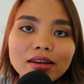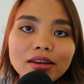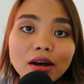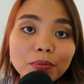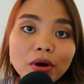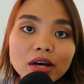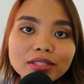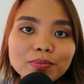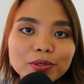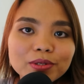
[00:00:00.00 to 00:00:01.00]
not
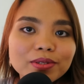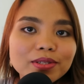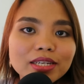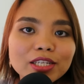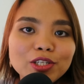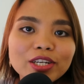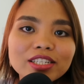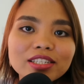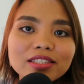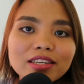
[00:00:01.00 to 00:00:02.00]
possible, then you
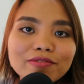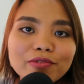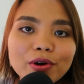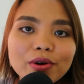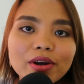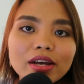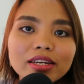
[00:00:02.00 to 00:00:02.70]
can just give her